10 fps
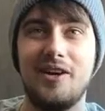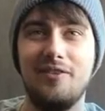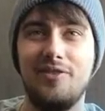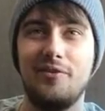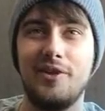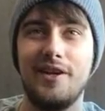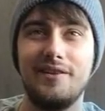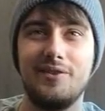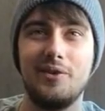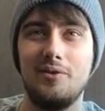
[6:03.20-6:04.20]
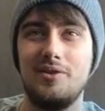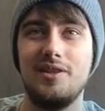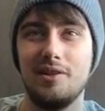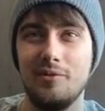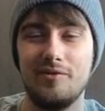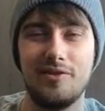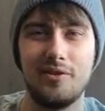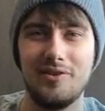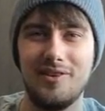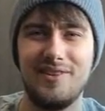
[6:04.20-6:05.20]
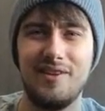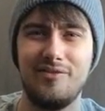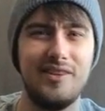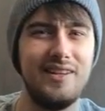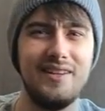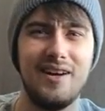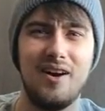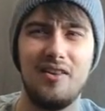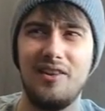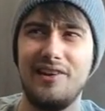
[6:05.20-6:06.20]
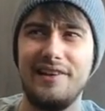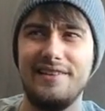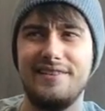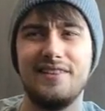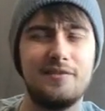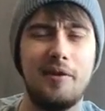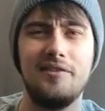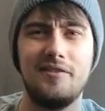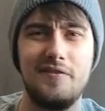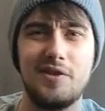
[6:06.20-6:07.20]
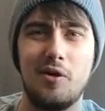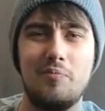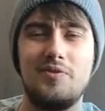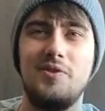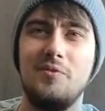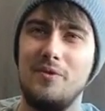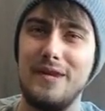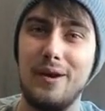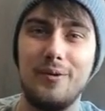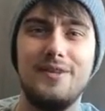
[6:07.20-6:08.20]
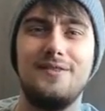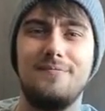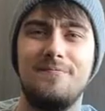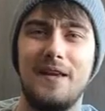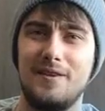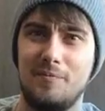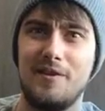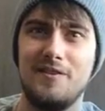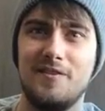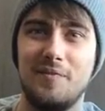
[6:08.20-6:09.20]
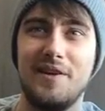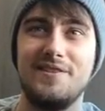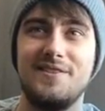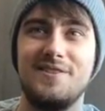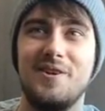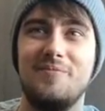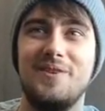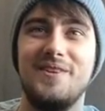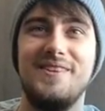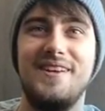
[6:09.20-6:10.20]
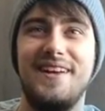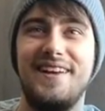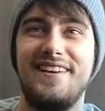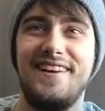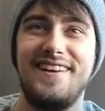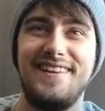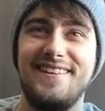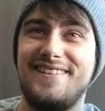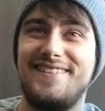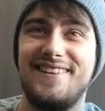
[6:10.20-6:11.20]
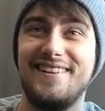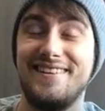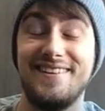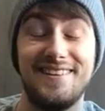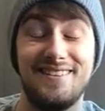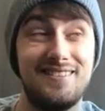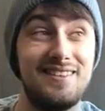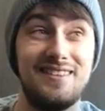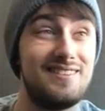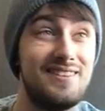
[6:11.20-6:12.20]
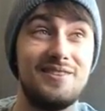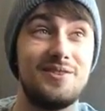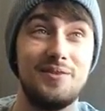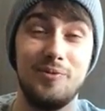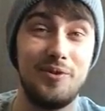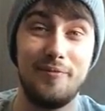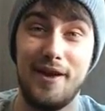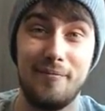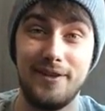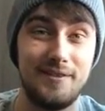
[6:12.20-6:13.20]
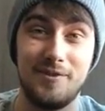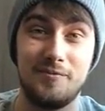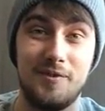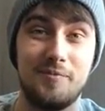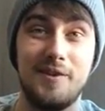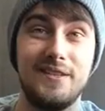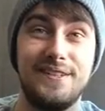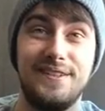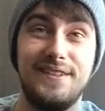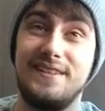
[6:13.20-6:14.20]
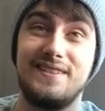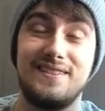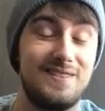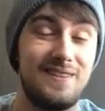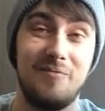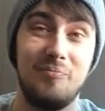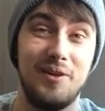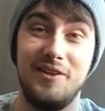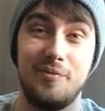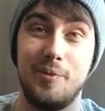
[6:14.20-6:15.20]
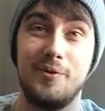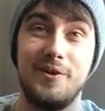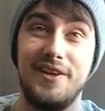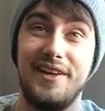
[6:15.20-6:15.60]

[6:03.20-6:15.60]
Ralph Lauren, Gucci, Louis Vuitton, and Tiffany are the least expensive shops, you know it's an expensive place to shop. You know, it's uh, it, it's, it's incredible the amount of money that must be spent there. It's just unbelievable.